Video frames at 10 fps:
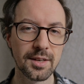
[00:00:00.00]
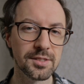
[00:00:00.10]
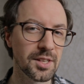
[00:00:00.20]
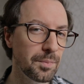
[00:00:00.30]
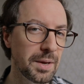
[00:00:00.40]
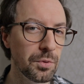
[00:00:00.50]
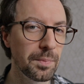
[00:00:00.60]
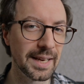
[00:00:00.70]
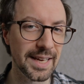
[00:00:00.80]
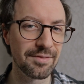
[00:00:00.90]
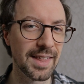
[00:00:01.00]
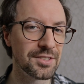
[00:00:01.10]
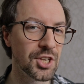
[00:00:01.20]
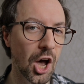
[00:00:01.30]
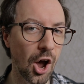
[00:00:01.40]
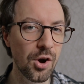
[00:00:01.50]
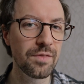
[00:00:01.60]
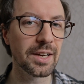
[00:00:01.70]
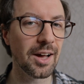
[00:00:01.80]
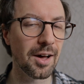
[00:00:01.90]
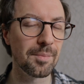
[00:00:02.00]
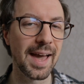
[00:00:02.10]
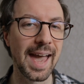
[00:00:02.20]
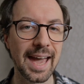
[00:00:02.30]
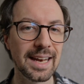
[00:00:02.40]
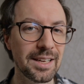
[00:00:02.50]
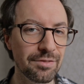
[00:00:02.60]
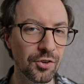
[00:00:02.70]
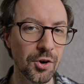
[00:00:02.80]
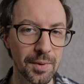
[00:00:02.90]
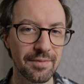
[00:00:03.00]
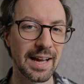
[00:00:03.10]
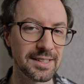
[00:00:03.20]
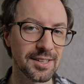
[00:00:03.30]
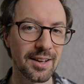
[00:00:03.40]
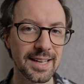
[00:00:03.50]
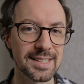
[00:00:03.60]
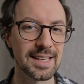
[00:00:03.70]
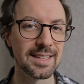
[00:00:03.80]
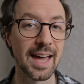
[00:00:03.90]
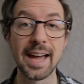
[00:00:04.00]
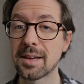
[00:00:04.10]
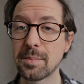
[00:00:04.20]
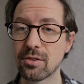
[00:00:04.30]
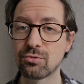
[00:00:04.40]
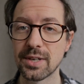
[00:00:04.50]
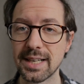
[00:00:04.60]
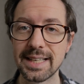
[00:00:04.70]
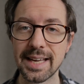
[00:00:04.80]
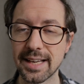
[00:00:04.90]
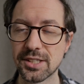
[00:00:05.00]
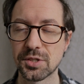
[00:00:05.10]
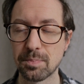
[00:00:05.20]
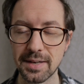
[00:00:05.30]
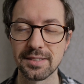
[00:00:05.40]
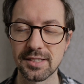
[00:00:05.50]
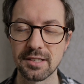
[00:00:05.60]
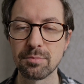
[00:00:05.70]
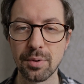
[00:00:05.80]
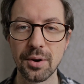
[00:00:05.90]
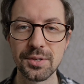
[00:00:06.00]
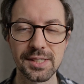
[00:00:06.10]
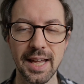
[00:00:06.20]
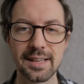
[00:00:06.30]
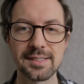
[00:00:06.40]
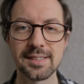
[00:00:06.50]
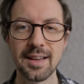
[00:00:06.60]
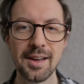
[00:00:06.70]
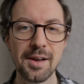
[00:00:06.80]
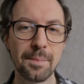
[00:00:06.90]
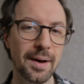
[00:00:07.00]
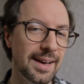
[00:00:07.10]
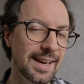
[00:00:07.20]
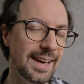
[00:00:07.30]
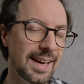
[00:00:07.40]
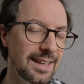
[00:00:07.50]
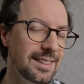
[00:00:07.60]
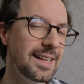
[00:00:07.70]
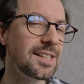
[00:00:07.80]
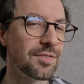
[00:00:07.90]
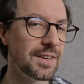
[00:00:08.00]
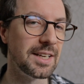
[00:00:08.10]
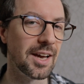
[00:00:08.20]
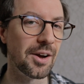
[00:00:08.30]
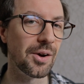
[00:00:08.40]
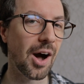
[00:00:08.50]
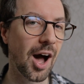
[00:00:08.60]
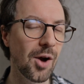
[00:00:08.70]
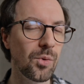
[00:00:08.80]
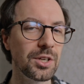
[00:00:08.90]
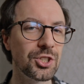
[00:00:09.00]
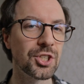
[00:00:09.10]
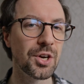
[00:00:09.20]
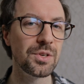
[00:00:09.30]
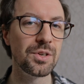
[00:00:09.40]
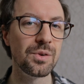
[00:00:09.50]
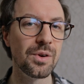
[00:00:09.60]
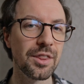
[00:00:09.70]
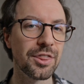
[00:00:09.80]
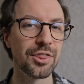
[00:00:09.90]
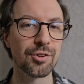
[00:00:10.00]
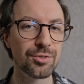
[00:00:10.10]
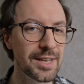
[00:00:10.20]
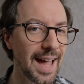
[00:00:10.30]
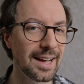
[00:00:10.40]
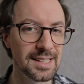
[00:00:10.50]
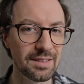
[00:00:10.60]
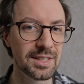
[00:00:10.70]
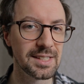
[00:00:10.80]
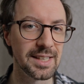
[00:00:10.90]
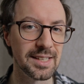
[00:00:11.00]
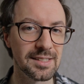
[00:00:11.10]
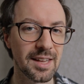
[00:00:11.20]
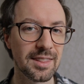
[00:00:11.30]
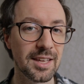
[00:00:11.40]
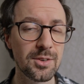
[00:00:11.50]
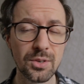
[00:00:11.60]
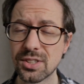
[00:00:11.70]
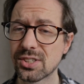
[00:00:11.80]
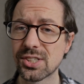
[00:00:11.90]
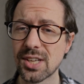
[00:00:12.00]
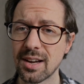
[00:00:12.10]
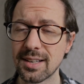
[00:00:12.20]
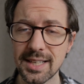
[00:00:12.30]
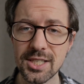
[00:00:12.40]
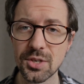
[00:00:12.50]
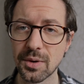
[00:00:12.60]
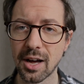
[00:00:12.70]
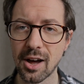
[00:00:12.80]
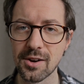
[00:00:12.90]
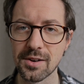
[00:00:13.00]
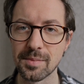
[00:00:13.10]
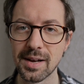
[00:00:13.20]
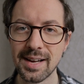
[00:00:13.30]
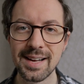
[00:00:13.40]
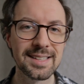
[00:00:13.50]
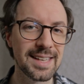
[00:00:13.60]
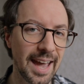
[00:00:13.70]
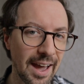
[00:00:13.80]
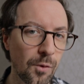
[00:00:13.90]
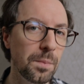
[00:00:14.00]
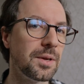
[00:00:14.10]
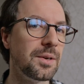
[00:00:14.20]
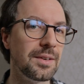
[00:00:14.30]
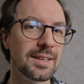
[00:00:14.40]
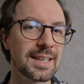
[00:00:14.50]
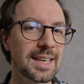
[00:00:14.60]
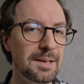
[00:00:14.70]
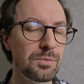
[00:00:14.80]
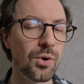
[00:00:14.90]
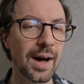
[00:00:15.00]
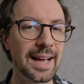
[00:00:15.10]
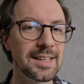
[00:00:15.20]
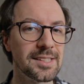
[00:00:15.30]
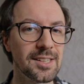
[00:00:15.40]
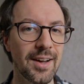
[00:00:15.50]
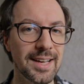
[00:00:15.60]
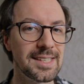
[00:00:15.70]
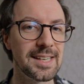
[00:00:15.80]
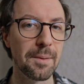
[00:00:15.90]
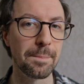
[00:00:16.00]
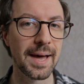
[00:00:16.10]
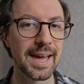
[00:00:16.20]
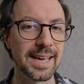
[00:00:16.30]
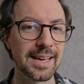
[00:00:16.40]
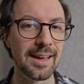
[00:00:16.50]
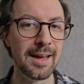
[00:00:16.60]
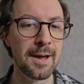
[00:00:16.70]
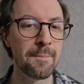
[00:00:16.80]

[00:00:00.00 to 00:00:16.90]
Some people believe that to overcome any form of anxiety that it can be a really expensive process. But in this video, I want to show you three activities that you could certainly do at home to help you to keep your anxiety at bay.